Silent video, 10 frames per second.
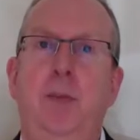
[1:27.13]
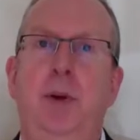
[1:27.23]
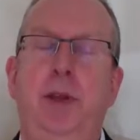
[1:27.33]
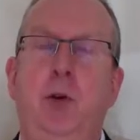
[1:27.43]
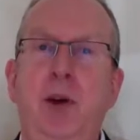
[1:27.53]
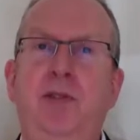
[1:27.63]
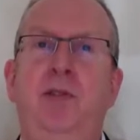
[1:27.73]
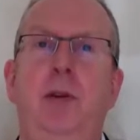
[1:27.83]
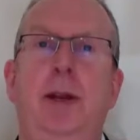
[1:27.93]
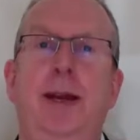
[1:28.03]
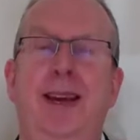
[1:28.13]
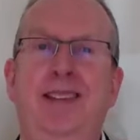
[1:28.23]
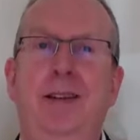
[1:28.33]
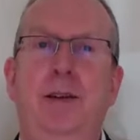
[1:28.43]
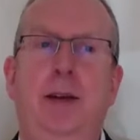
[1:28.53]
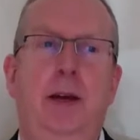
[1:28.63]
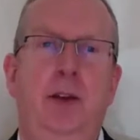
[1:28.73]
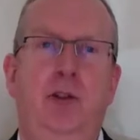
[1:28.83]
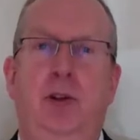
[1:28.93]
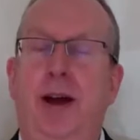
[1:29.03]
But the question isn't,
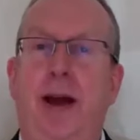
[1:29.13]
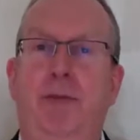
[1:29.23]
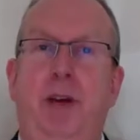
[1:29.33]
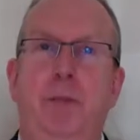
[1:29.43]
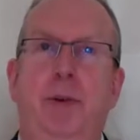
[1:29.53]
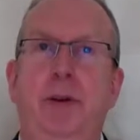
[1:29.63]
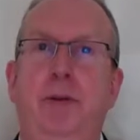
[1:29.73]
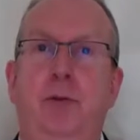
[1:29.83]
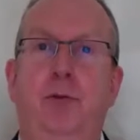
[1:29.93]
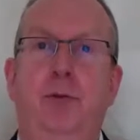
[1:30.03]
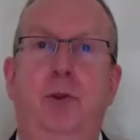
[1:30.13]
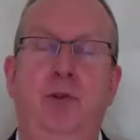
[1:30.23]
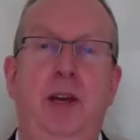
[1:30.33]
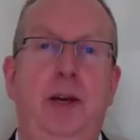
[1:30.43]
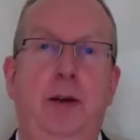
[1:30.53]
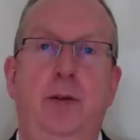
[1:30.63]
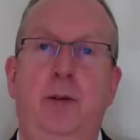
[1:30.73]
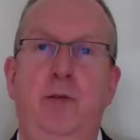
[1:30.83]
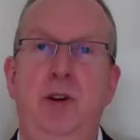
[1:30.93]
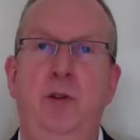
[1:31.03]
should I have a company with all four SIC codes?
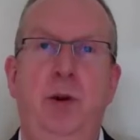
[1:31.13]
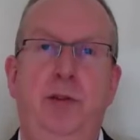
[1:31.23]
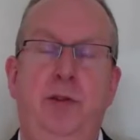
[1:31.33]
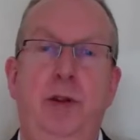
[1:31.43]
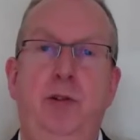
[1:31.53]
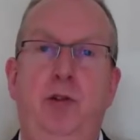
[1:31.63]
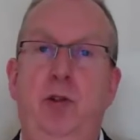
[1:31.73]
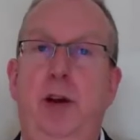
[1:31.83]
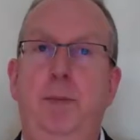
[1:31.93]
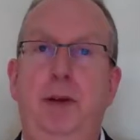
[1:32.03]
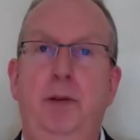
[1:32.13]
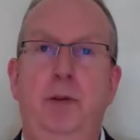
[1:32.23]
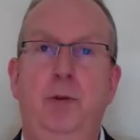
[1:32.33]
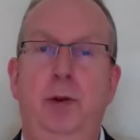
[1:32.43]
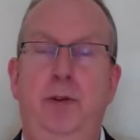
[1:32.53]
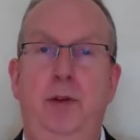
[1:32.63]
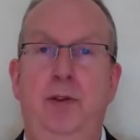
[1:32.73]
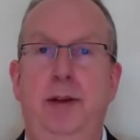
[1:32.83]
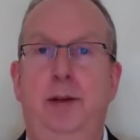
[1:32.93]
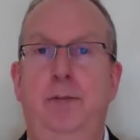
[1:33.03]
The real question is, should I be doing all of
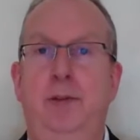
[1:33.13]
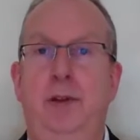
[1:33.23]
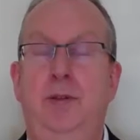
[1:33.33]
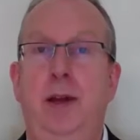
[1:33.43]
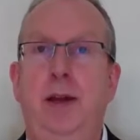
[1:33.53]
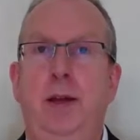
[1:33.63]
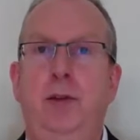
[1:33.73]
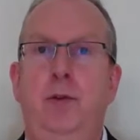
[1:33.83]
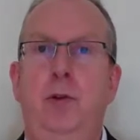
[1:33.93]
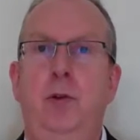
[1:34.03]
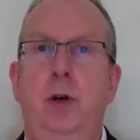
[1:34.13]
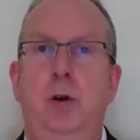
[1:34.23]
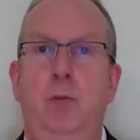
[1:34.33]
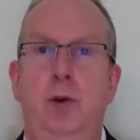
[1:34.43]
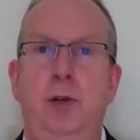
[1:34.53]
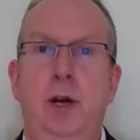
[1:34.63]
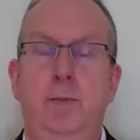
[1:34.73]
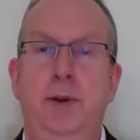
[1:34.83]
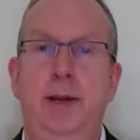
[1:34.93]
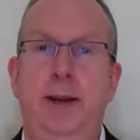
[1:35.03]
those activities through one
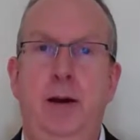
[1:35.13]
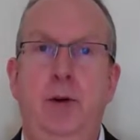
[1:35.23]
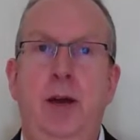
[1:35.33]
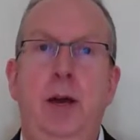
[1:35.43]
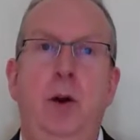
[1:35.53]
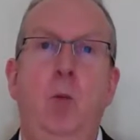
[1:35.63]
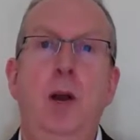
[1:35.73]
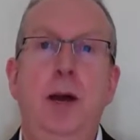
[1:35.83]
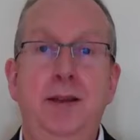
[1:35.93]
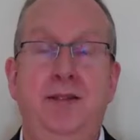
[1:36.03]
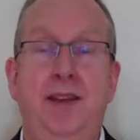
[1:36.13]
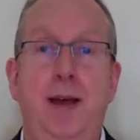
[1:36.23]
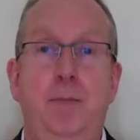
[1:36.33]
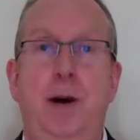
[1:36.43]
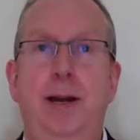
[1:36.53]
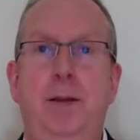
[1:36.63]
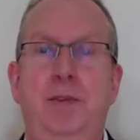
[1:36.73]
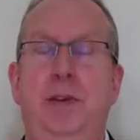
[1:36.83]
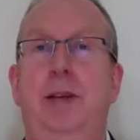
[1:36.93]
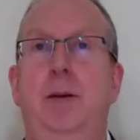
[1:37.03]
company? Now, when I set my
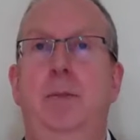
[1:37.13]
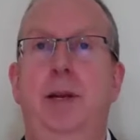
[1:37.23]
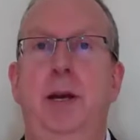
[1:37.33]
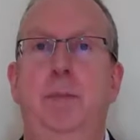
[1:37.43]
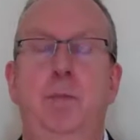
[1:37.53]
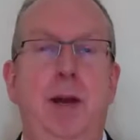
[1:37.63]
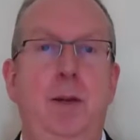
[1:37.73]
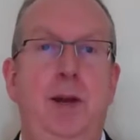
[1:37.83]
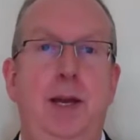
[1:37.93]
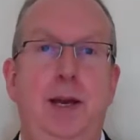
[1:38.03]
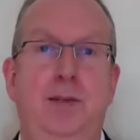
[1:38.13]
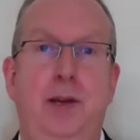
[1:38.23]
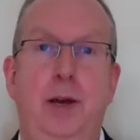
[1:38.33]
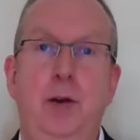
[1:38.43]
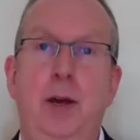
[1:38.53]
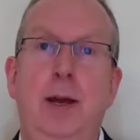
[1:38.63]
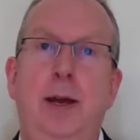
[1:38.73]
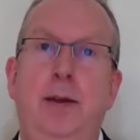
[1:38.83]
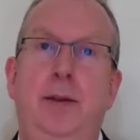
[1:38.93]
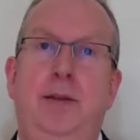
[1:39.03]
limited company up many, many years ago,
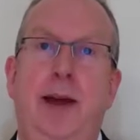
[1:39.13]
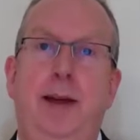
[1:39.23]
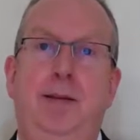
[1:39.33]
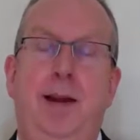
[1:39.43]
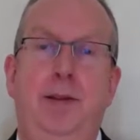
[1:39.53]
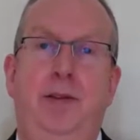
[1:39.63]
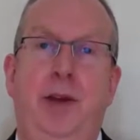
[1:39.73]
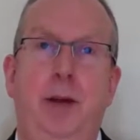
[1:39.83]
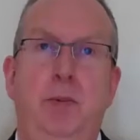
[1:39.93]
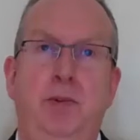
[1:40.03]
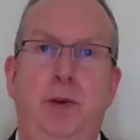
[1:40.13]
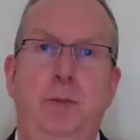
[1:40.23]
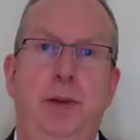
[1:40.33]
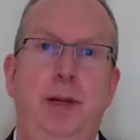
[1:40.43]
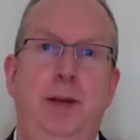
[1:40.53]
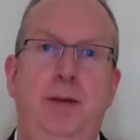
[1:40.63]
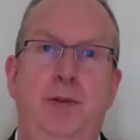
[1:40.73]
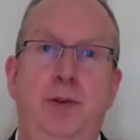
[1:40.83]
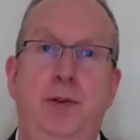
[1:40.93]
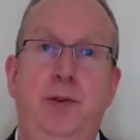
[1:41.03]
the tax landscape was completely
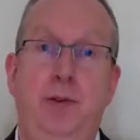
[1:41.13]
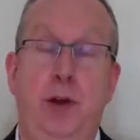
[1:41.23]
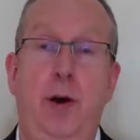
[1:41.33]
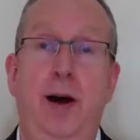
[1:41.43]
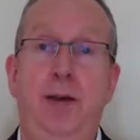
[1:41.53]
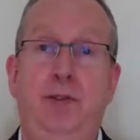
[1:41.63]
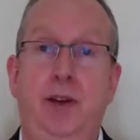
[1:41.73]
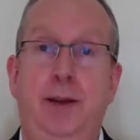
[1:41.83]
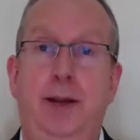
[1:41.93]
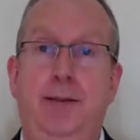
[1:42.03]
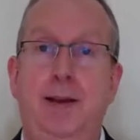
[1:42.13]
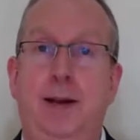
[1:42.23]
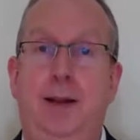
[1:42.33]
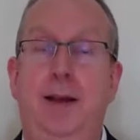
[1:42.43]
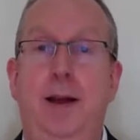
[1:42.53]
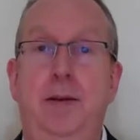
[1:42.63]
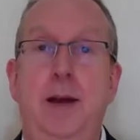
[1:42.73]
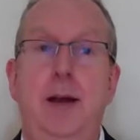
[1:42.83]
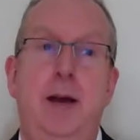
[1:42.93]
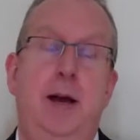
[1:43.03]
different. And so I've done exactly that.
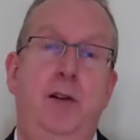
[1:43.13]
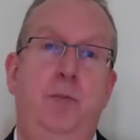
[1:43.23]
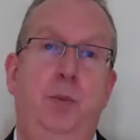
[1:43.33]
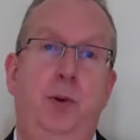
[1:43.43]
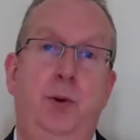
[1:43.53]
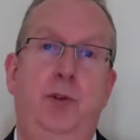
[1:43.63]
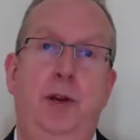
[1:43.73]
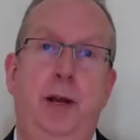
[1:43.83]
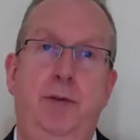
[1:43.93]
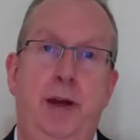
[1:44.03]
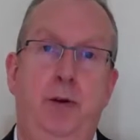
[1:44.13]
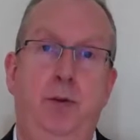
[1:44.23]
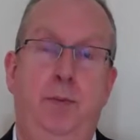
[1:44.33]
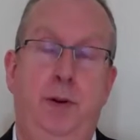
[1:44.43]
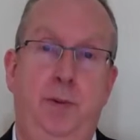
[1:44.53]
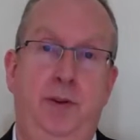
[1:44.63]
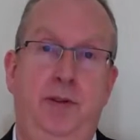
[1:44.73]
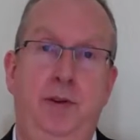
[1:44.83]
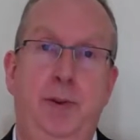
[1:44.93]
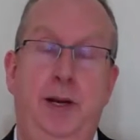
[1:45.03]
I've bought and I've held
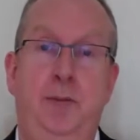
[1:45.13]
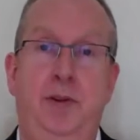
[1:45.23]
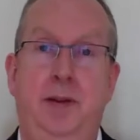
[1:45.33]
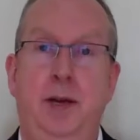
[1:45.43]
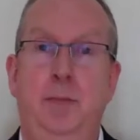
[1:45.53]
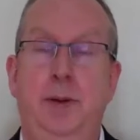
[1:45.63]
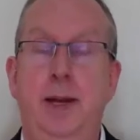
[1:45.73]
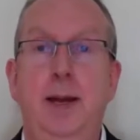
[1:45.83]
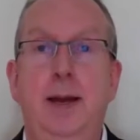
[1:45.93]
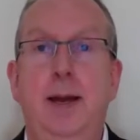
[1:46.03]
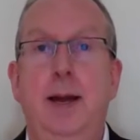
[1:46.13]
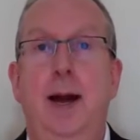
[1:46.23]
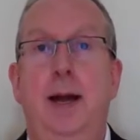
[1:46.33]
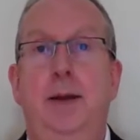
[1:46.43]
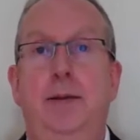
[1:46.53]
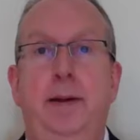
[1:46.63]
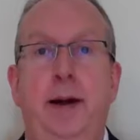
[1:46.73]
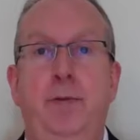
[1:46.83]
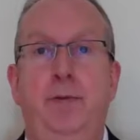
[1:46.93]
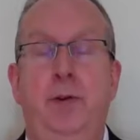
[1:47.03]
properties in my limited company, and
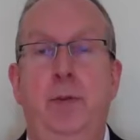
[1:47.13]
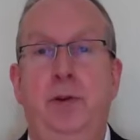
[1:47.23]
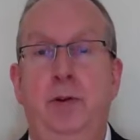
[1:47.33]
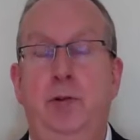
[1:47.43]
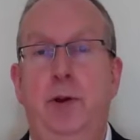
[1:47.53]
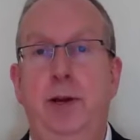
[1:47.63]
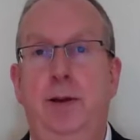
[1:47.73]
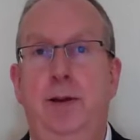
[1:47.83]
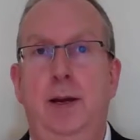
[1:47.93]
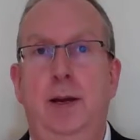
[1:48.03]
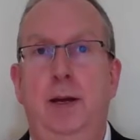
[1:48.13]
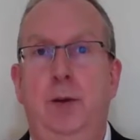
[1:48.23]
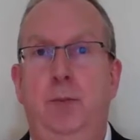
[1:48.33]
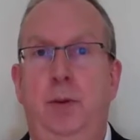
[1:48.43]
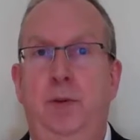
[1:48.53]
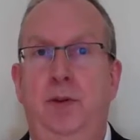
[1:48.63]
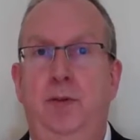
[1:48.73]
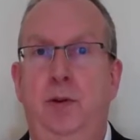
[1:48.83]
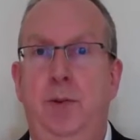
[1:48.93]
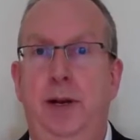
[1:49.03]
I've flipped and traded
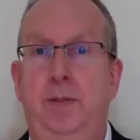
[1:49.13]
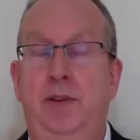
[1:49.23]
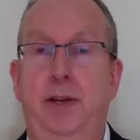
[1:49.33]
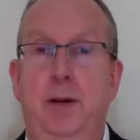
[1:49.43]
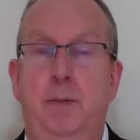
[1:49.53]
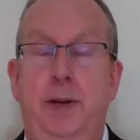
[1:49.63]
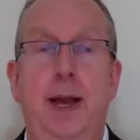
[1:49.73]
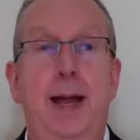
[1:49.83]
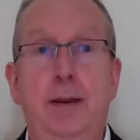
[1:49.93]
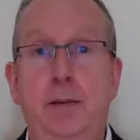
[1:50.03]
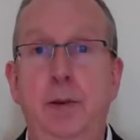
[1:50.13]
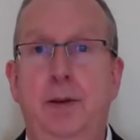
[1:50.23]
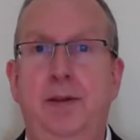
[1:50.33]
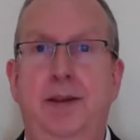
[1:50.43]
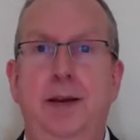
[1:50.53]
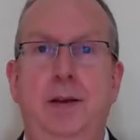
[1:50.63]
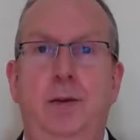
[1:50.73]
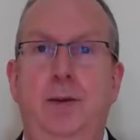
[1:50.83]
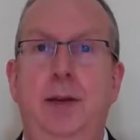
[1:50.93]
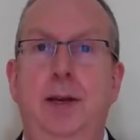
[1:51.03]
properties through my limited company. And to be honest, I
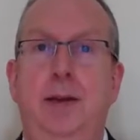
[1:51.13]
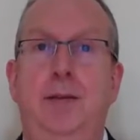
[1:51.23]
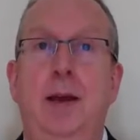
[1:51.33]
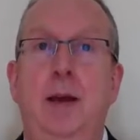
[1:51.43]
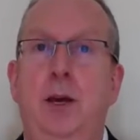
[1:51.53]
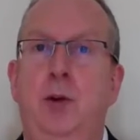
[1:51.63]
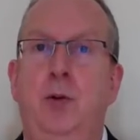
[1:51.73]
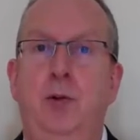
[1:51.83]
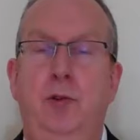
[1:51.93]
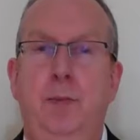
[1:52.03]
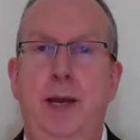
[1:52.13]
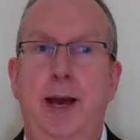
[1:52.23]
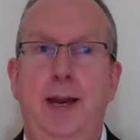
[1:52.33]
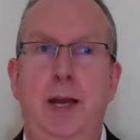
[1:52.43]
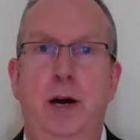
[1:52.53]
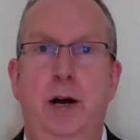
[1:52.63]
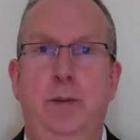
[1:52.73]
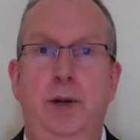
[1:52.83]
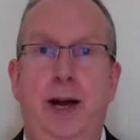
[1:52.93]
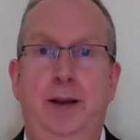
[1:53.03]
don't think it's caused me any
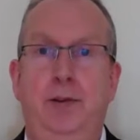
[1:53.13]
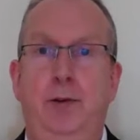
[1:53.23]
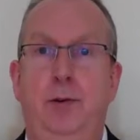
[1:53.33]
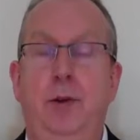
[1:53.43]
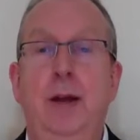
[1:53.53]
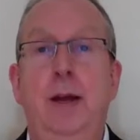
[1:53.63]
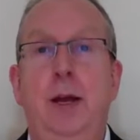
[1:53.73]
harm at all.